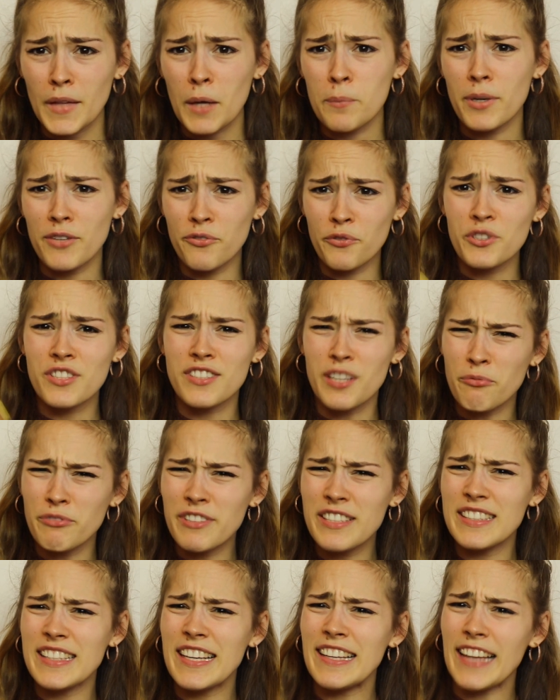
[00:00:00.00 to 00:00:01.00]
But for some
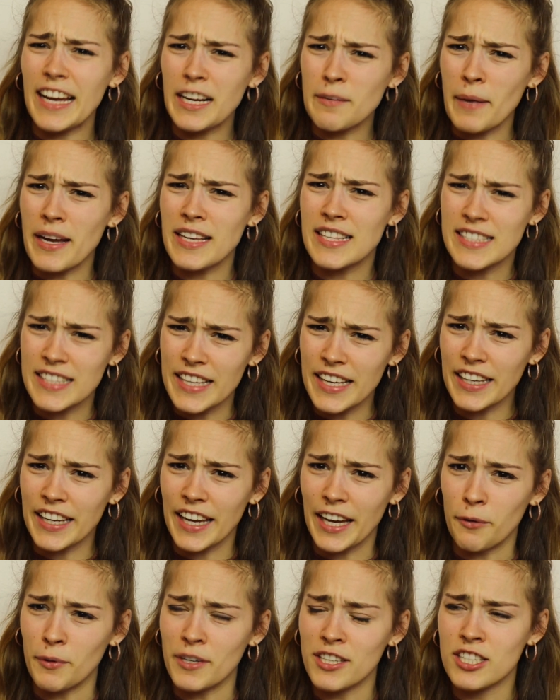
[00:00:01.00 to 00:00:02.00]
reason they liked my
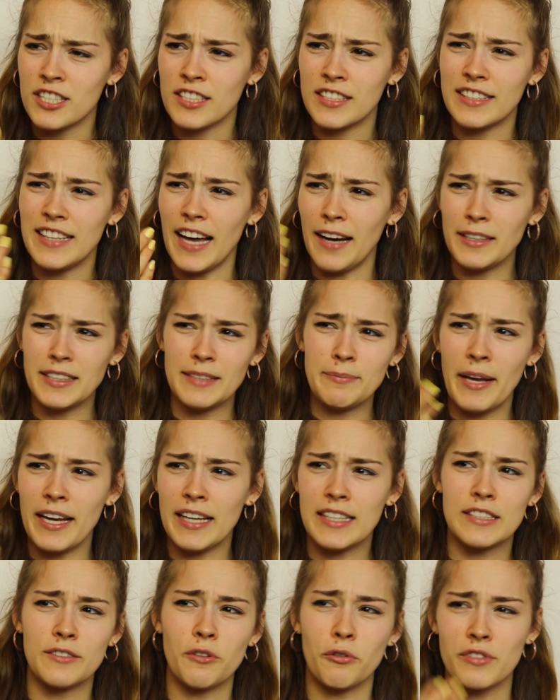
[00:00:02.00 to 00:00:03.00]
singing, which that
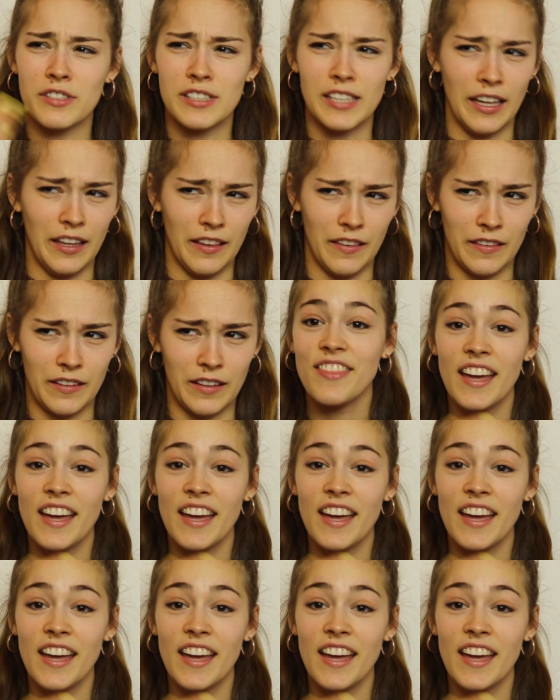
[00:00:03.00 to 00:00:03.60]
makes no sense.